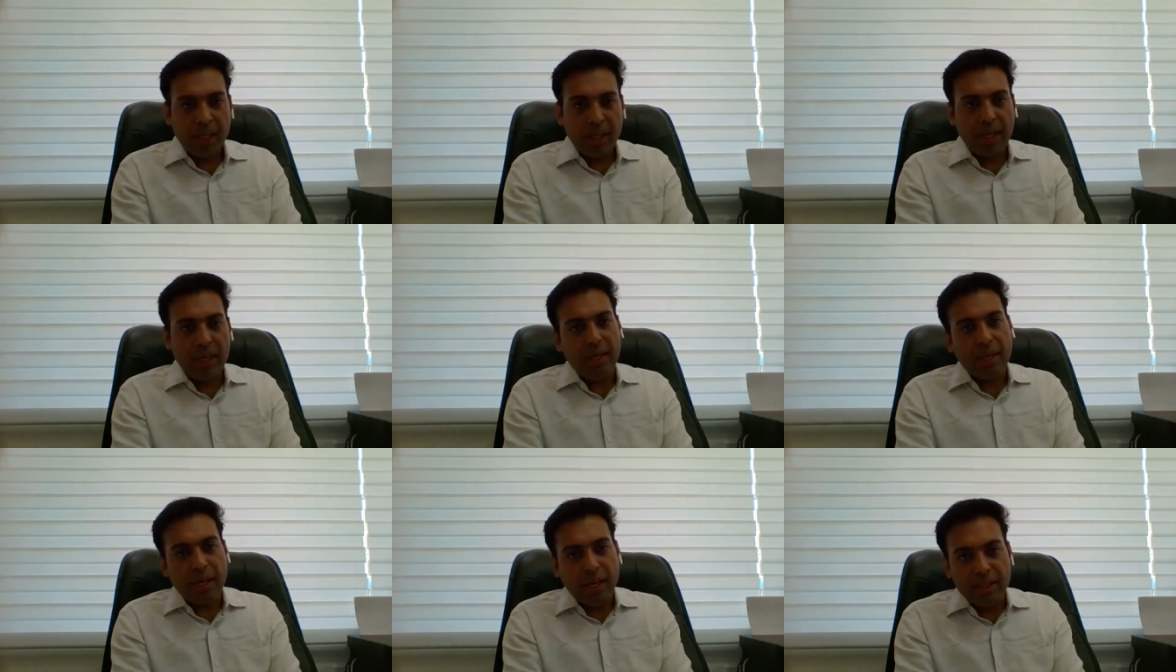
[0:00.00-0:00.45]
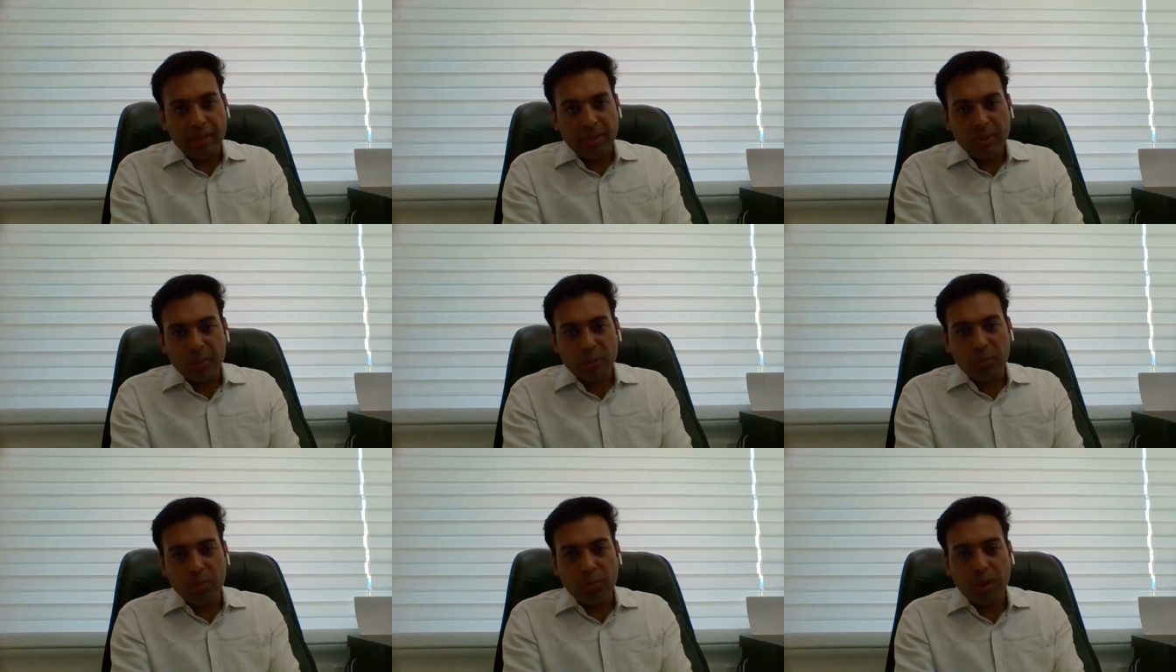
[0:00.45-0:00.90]
And I
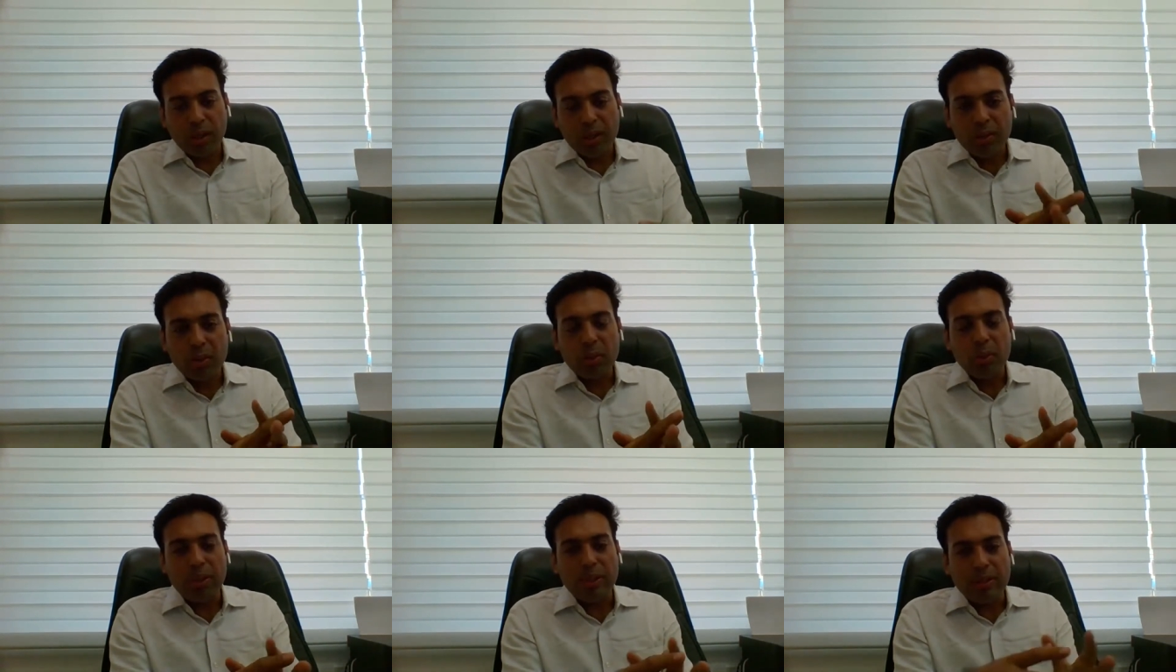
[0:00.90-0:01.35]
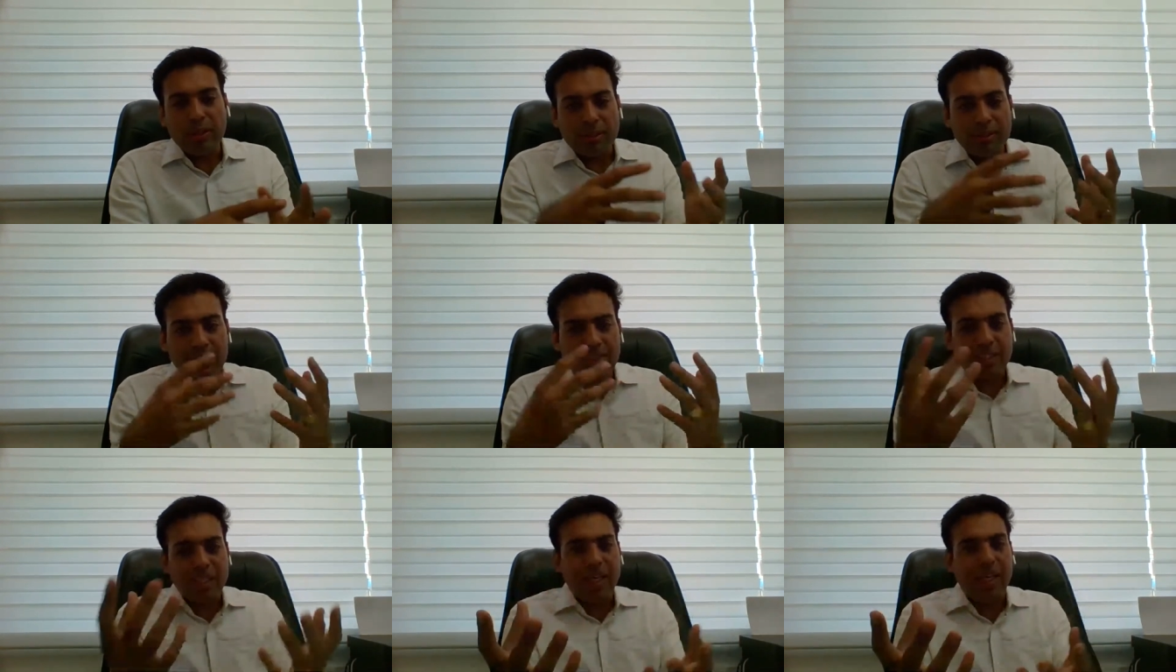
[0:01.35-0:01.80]
don't want to
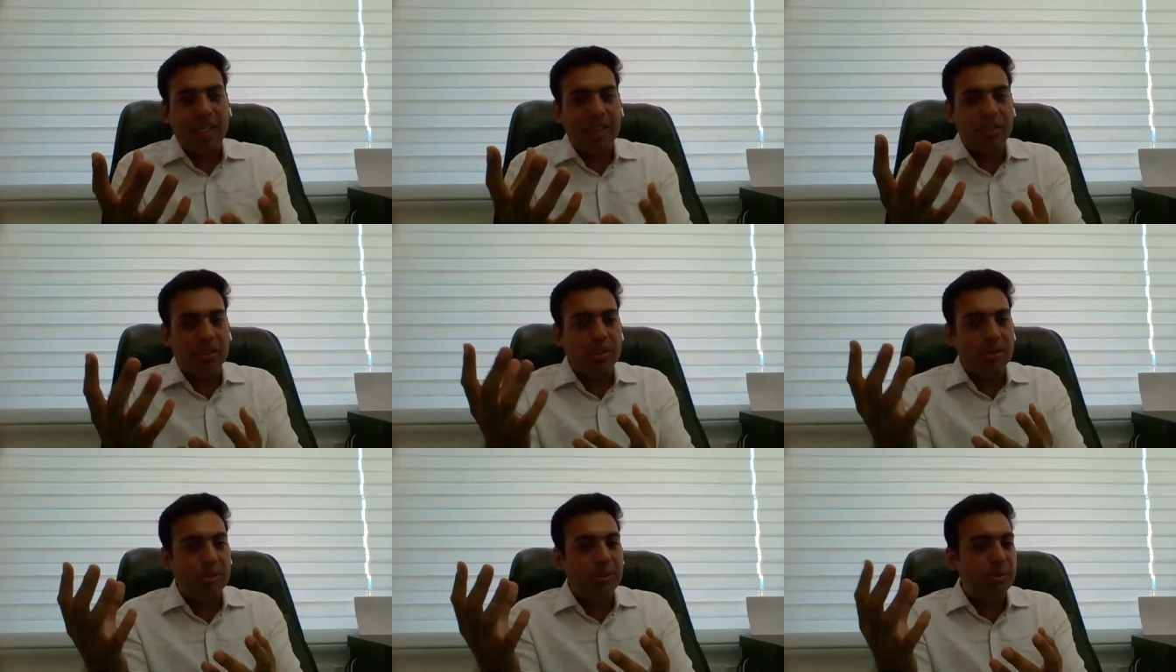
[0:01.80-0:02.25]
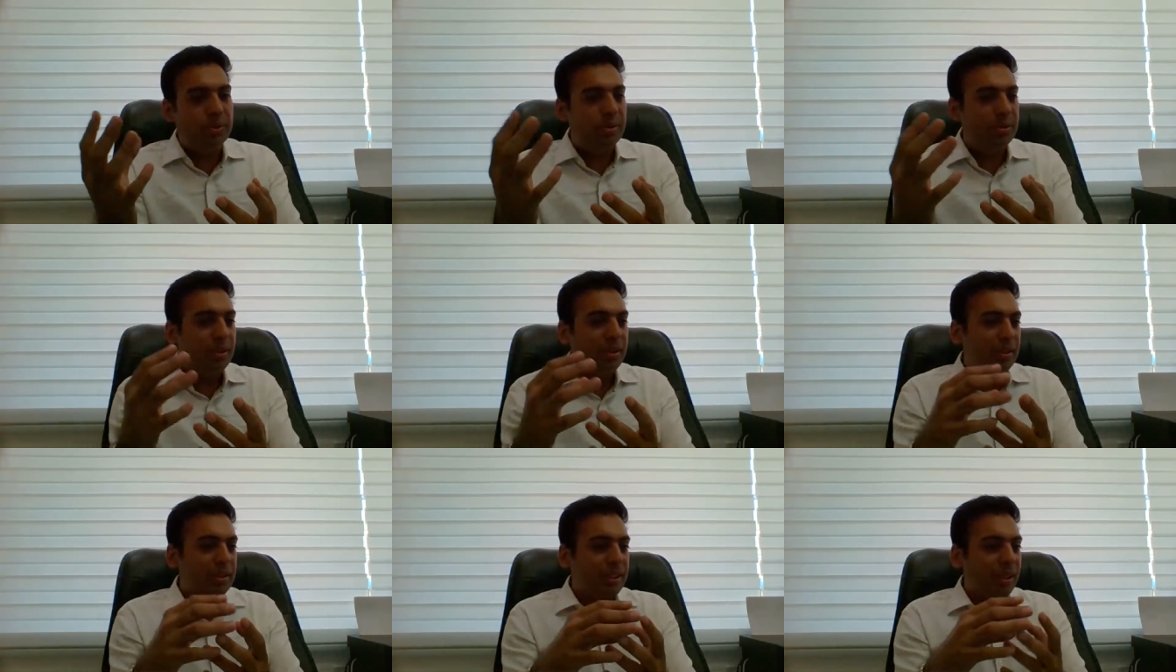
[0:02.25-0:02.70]
charge
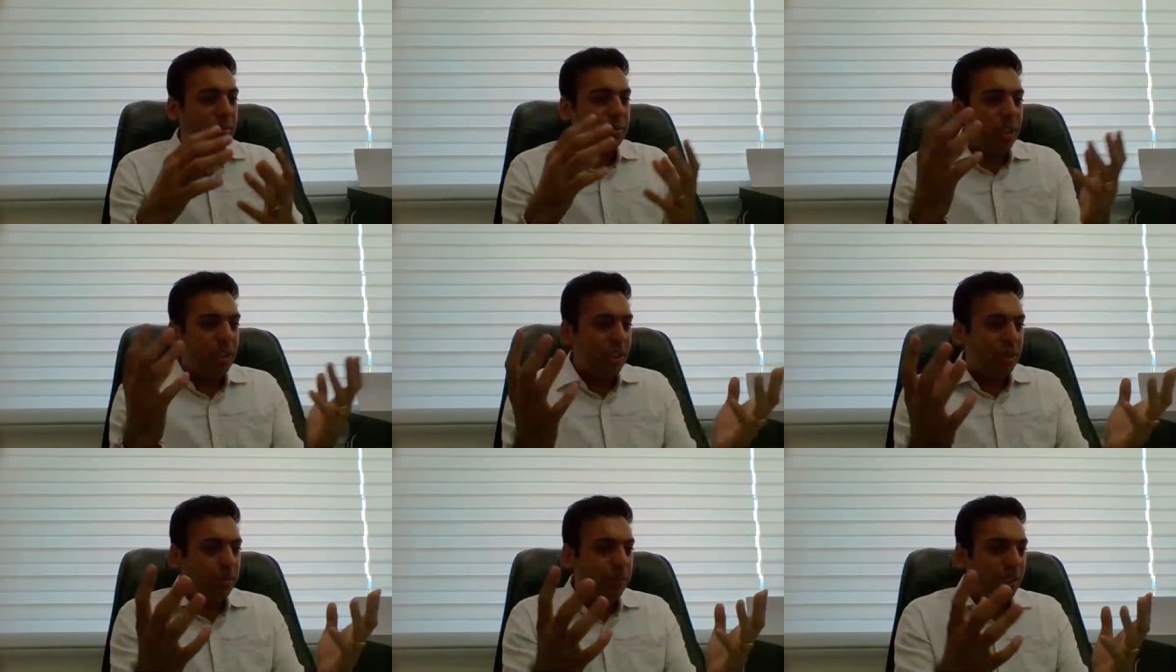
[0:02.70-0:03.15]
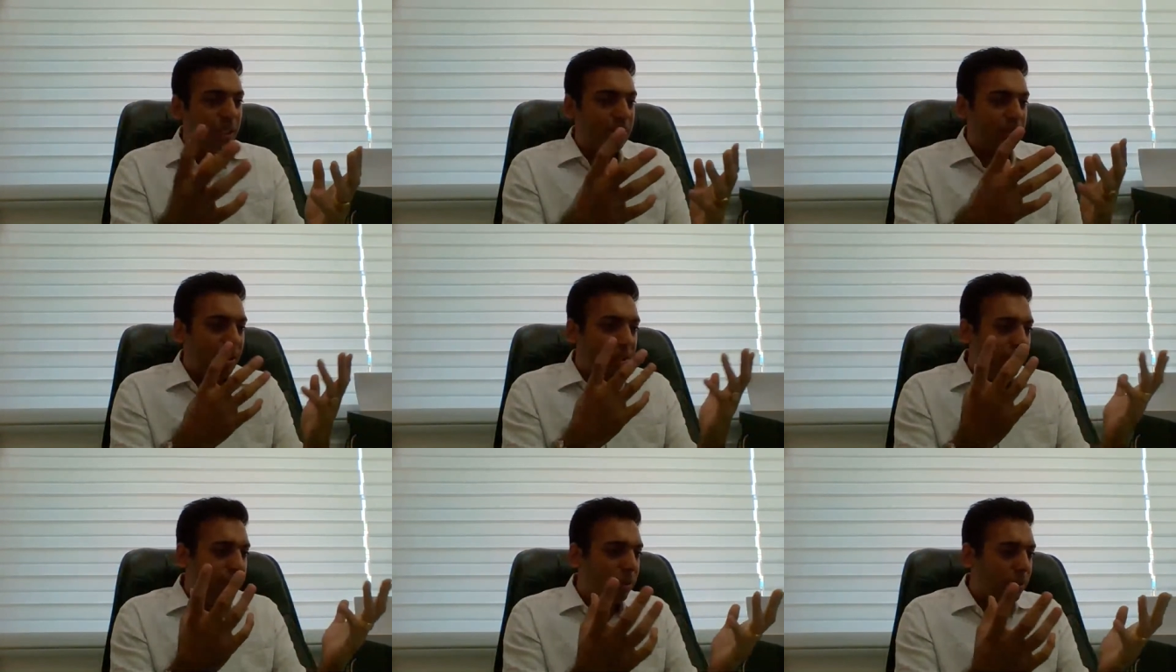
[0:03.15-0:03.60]
you something
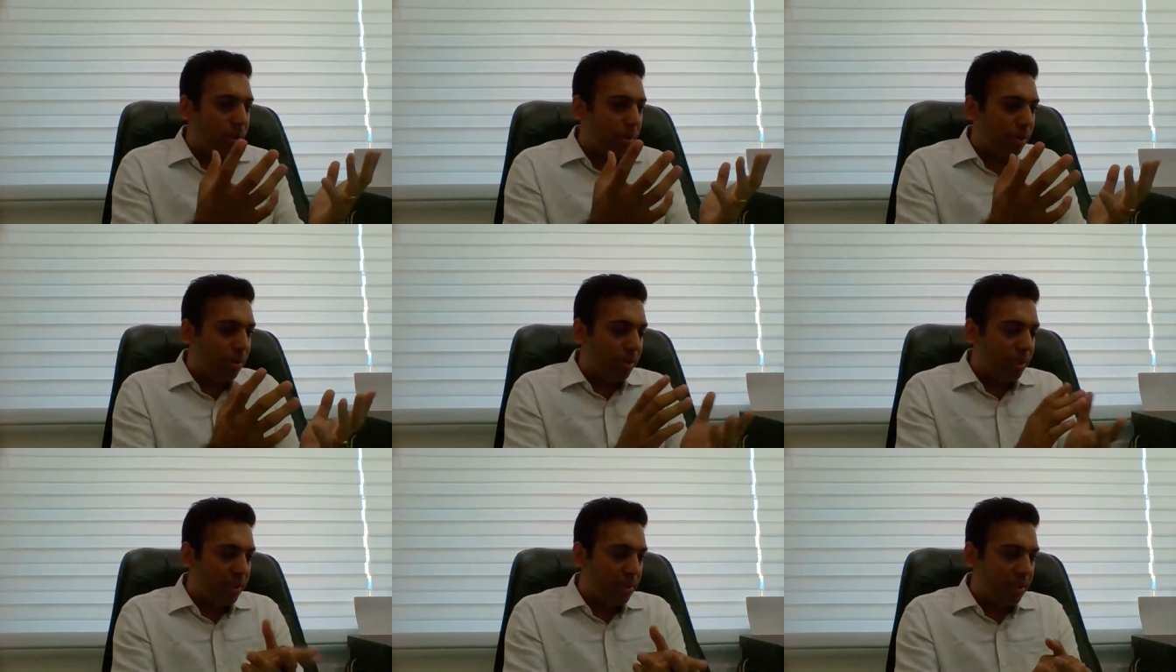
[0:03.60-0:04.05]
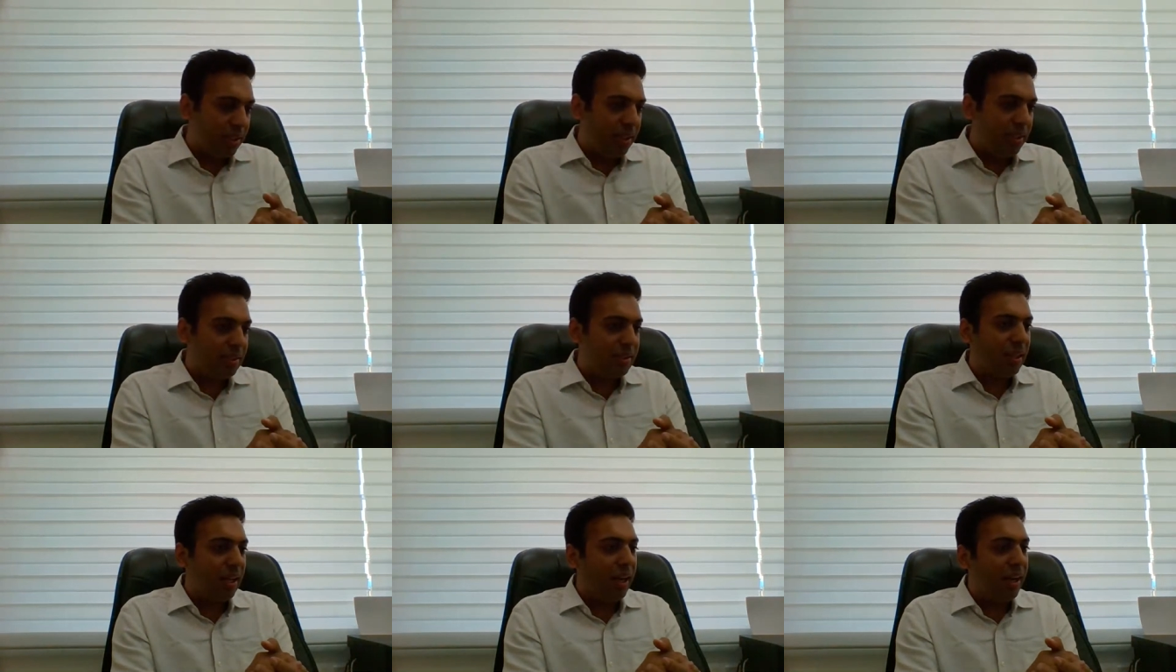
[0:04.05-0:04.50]
special for all these
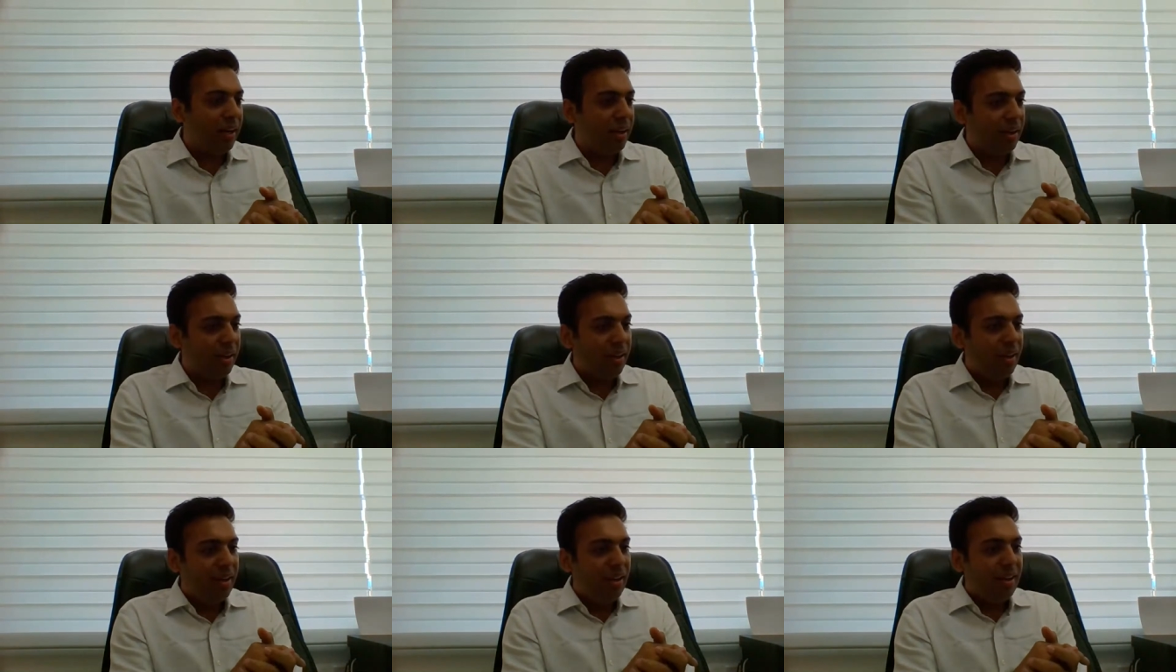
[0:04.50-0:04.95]
things. And